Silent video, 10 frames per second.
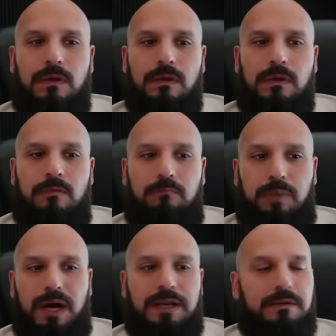
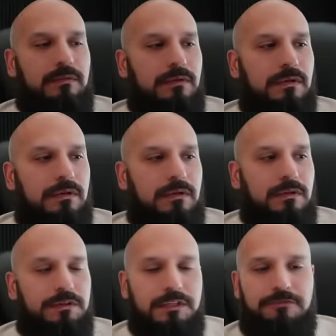But
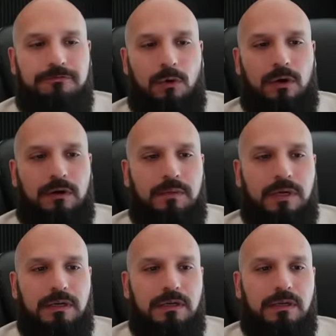this form
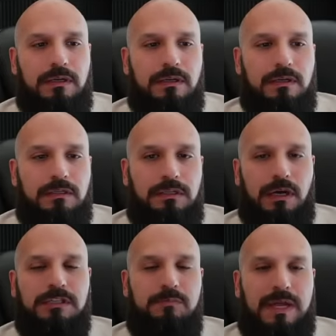
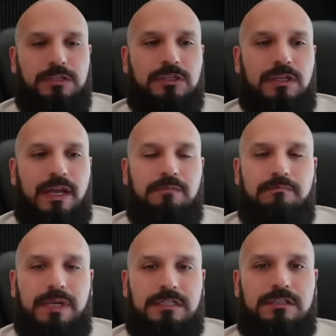does mention a
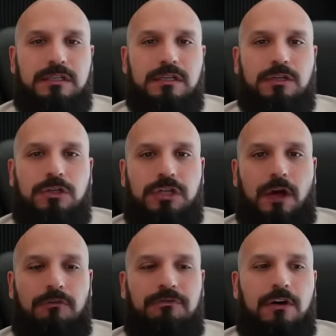mixed
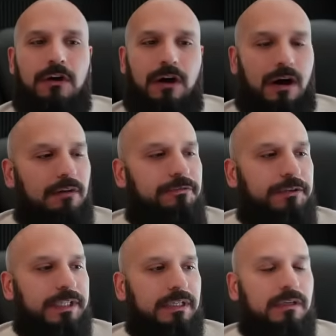shelf
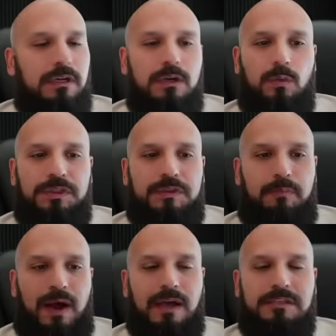offering with the
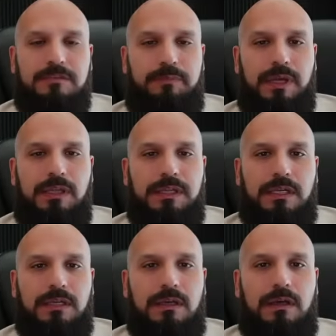
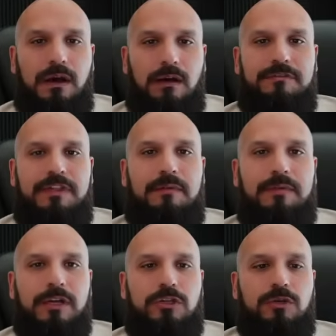possibility of them
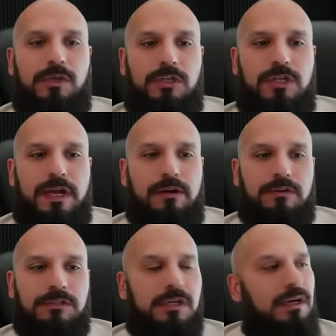issuing
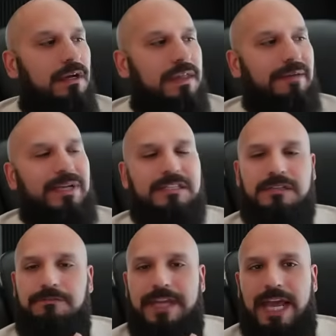shares. That means
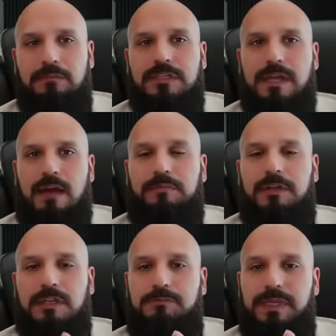if GameStop
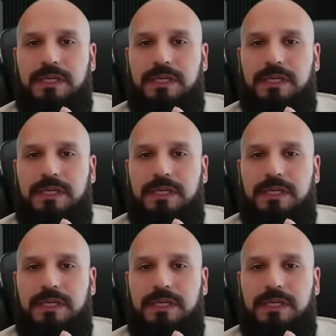does begin